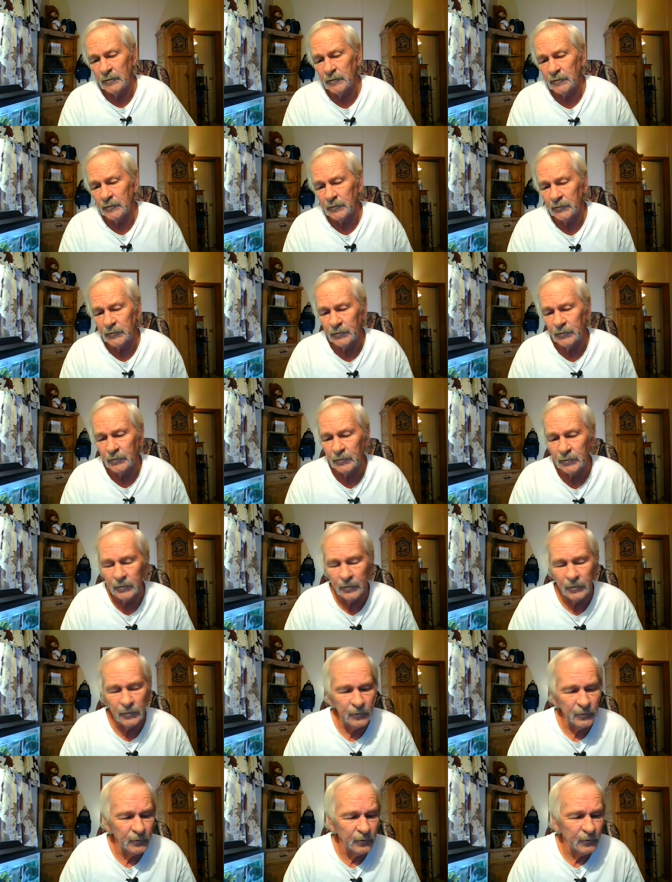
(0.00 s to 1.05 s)

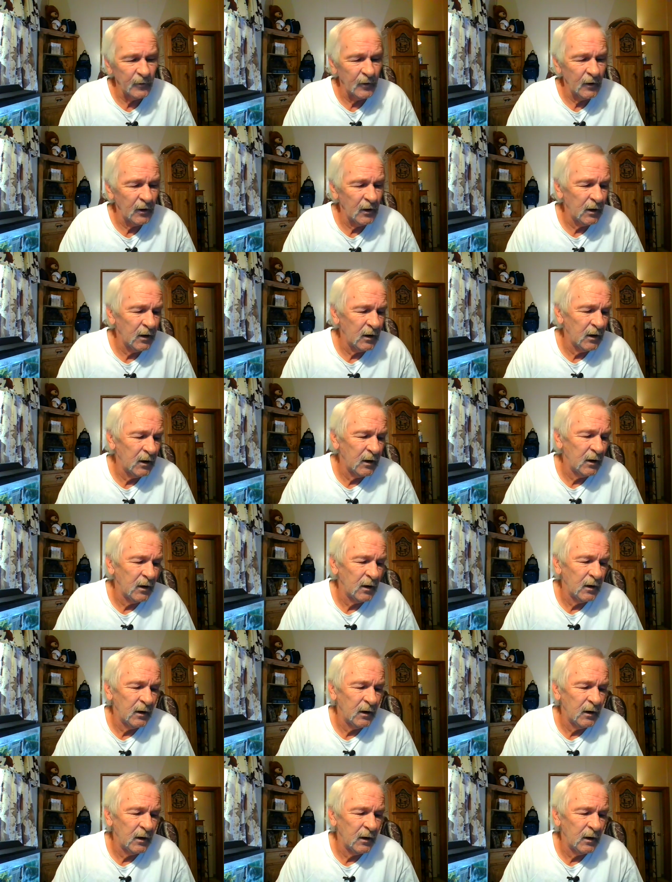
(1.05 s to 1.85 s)
(silence)